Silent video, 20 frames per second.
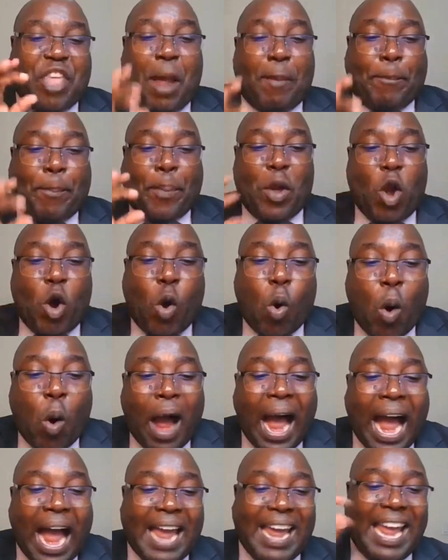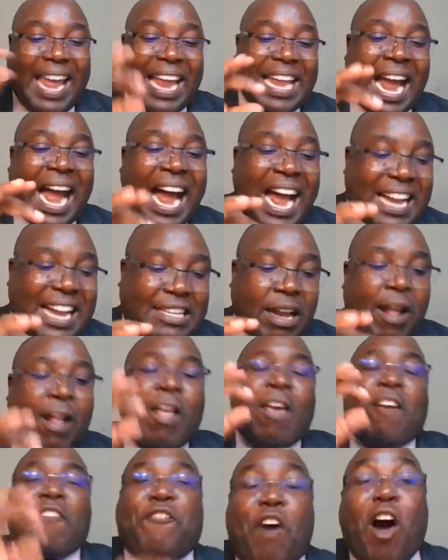the pure in heart,
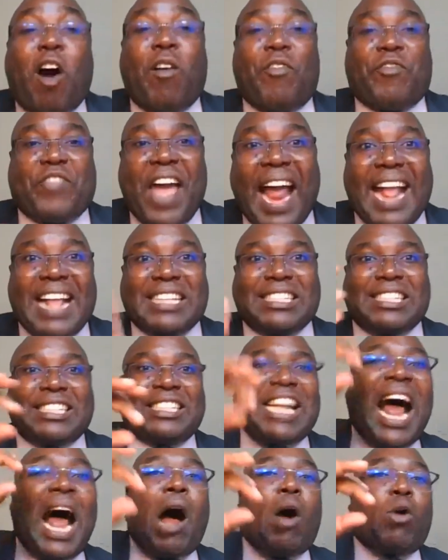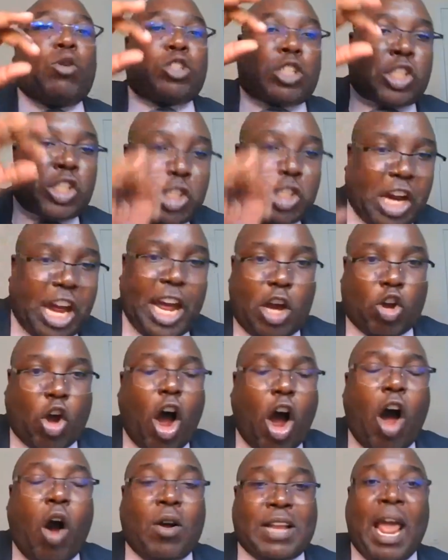for they shall see
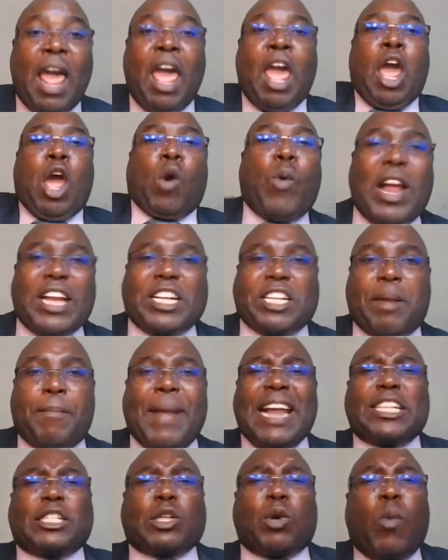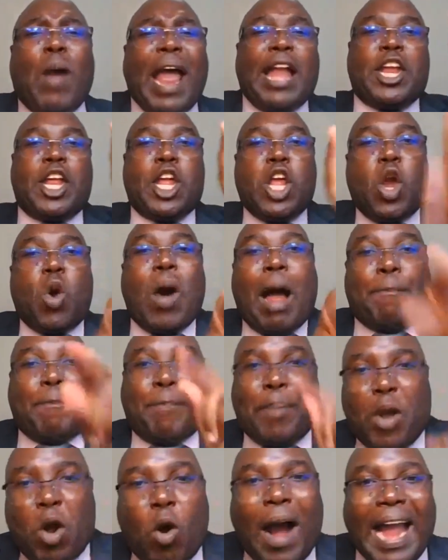God. Which means when you are
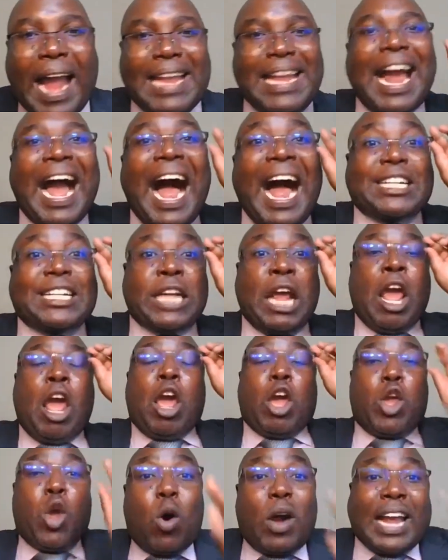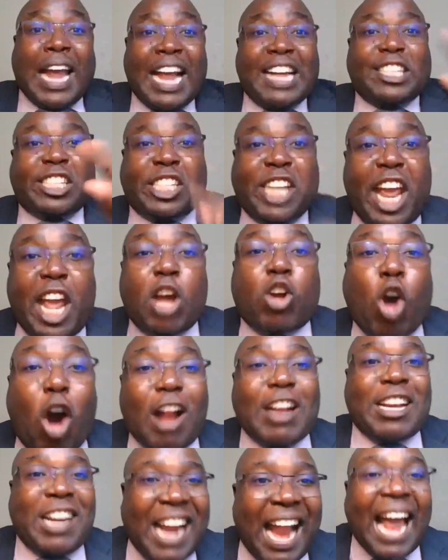pure in heart, you can see
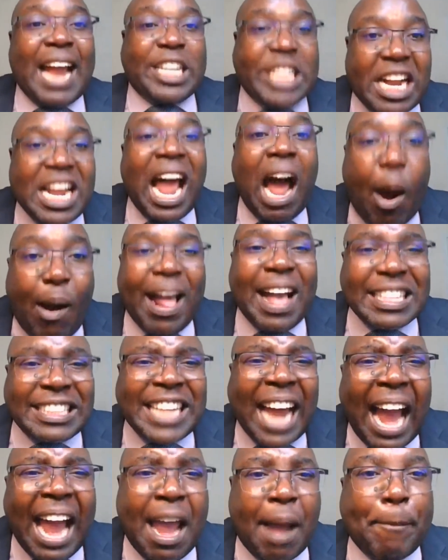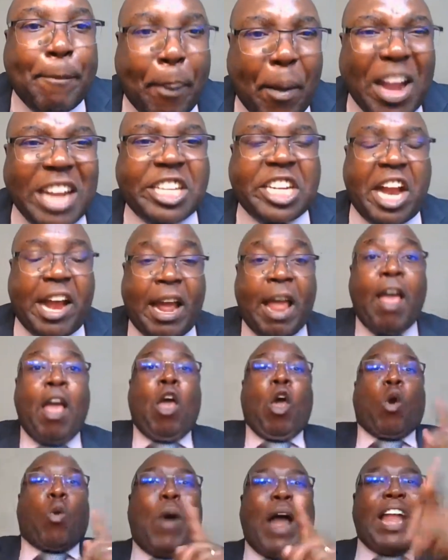God right now as I am preaching.
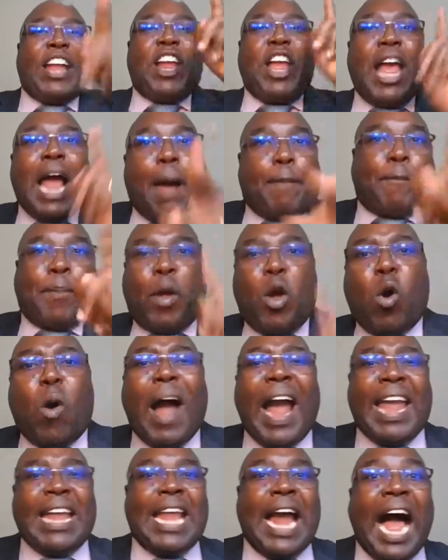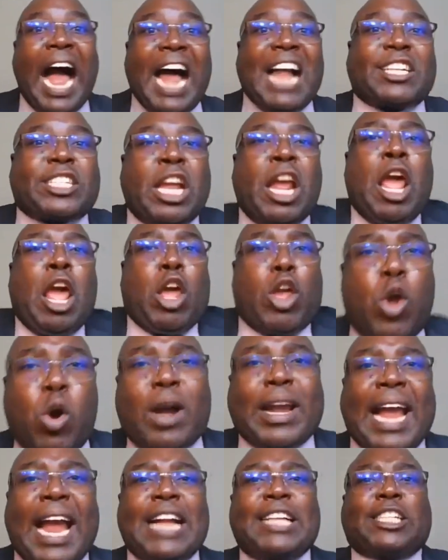When you are pure in heart, you
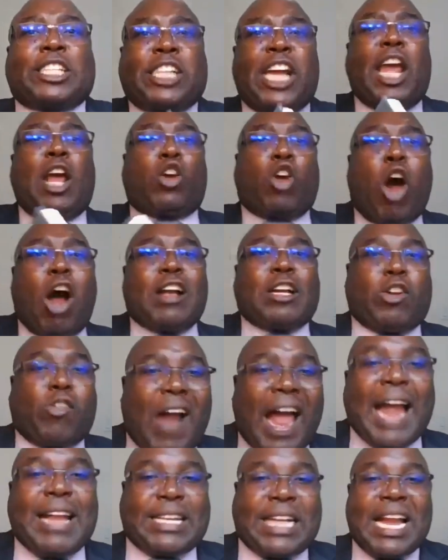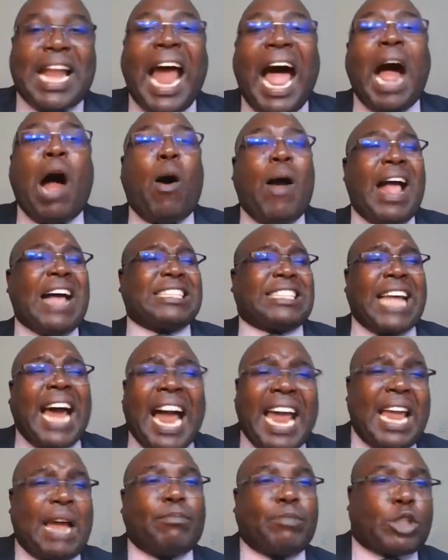can see God right now as
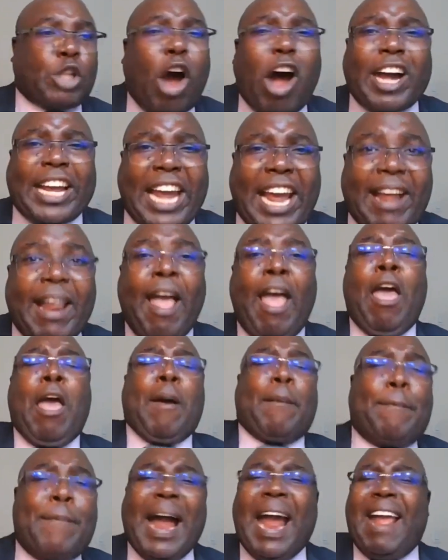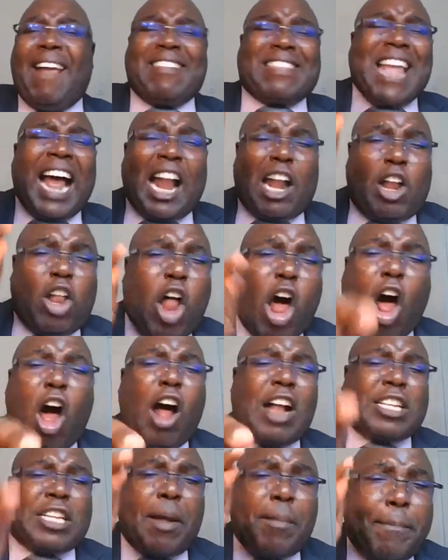I am talking. May the
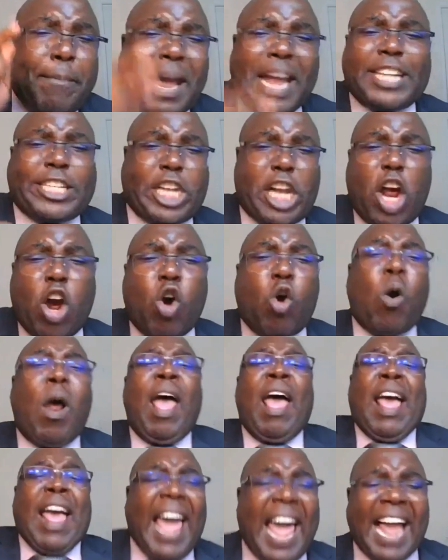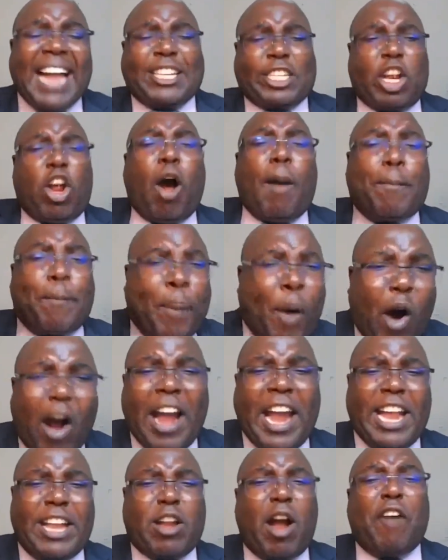Lord meet you at your
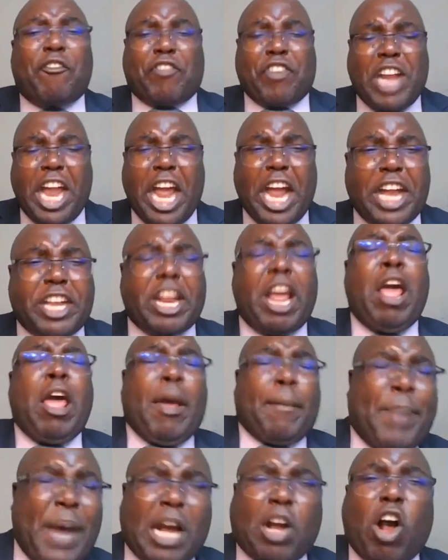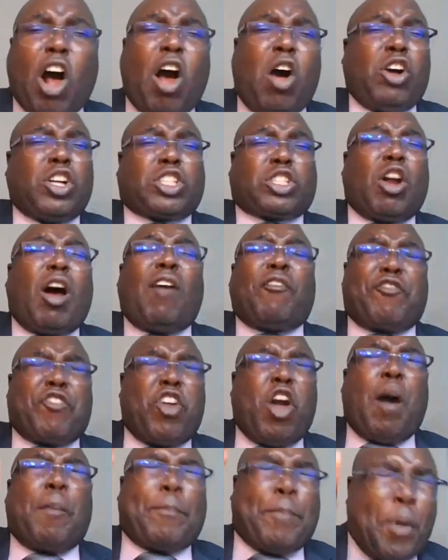point of need because of
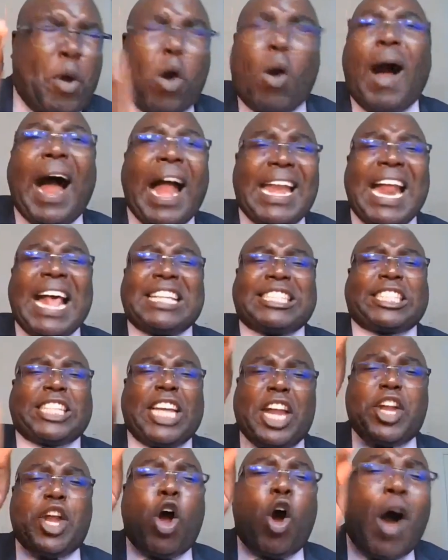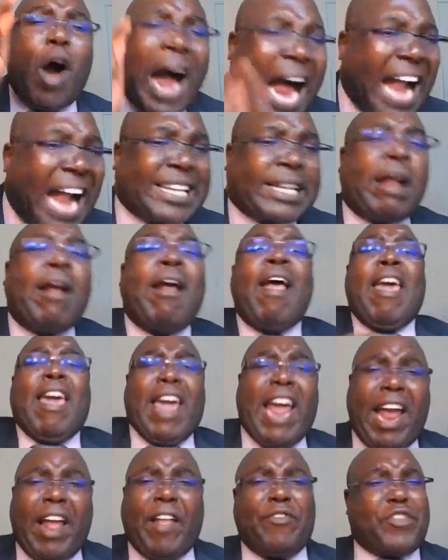your pureness in your heart.
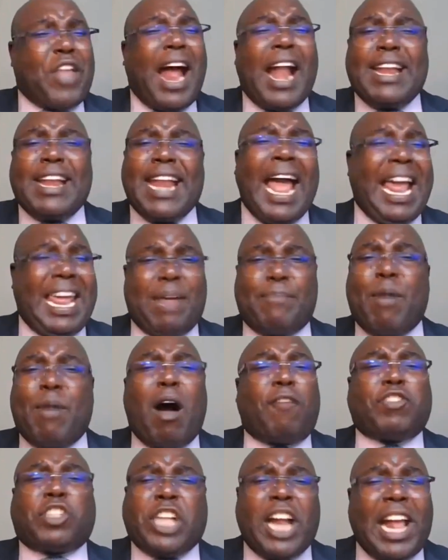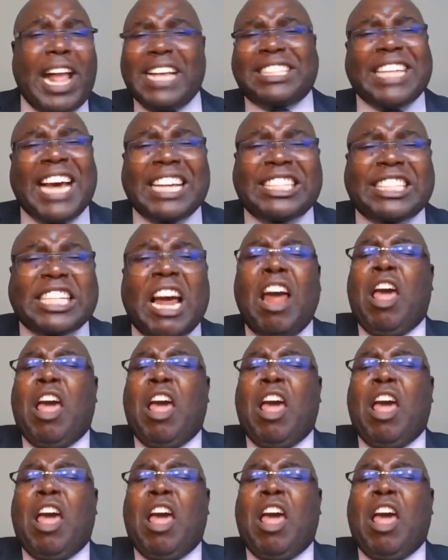In the name of Jesus,